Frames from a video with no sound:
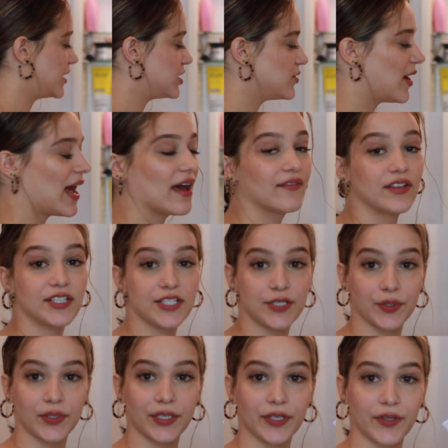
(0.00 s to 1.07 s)
I do have
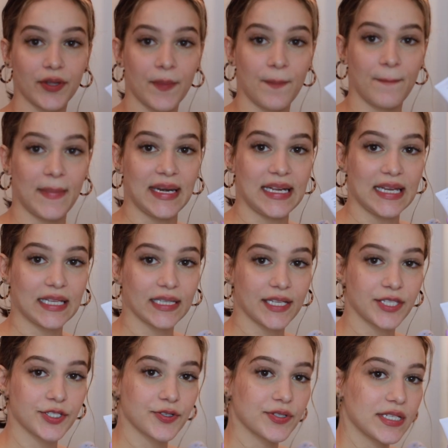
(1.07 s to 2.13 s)
two little mini
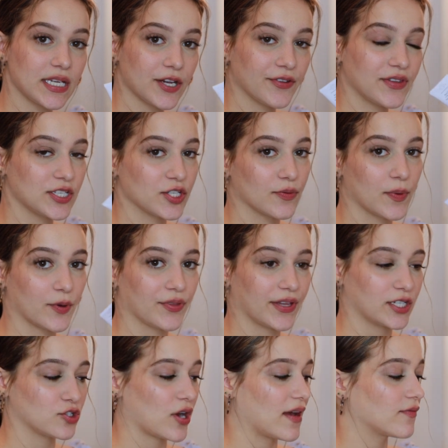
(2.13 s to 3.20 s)
cleansers here. These are both
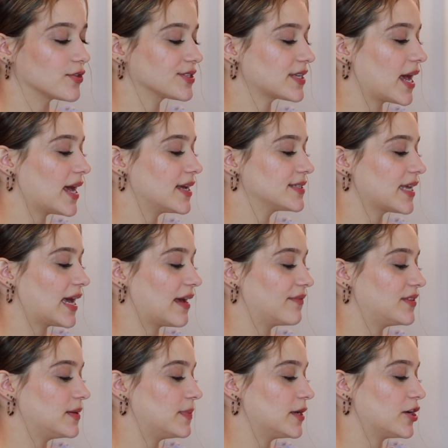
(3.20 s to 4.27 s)
like travel size. I
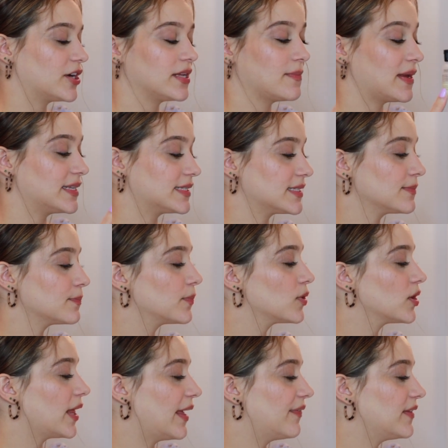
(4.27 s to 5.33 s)
have the Purity Made
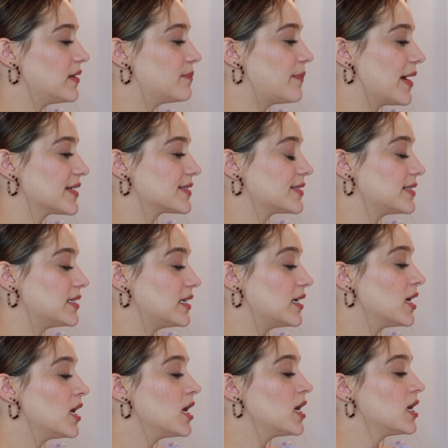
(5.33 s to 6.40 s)
Simple and the
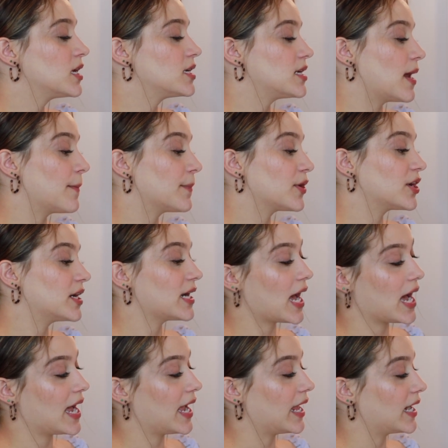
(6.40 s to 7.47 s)
Beste Number
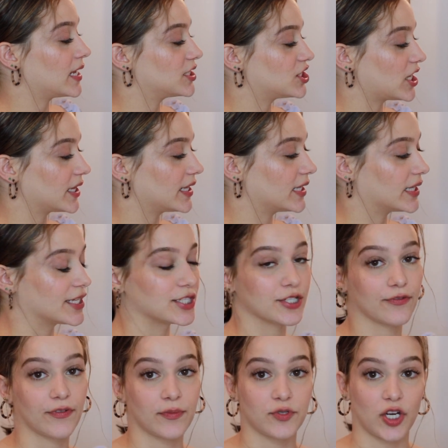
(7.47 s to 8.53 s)
nine, Jelly
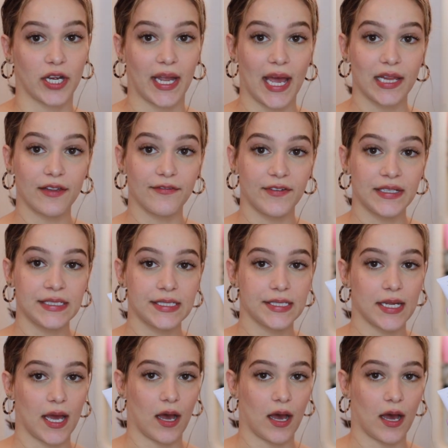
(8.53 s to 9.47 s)
Cleanser from Drunk Elephant.